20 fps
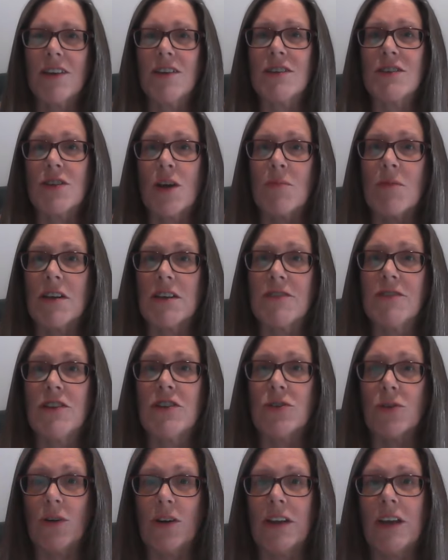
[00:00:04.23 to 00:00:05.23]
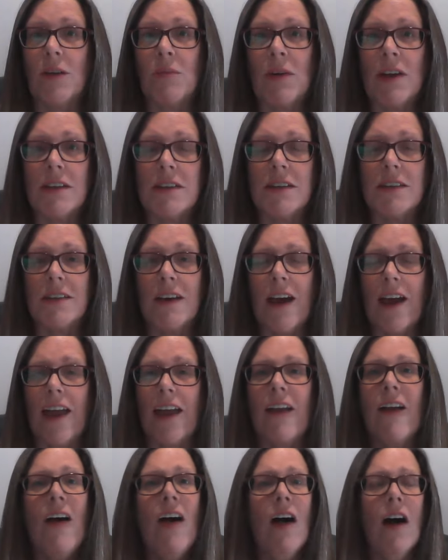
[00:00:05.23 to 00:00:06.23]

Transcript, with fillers: you so much for joining me today.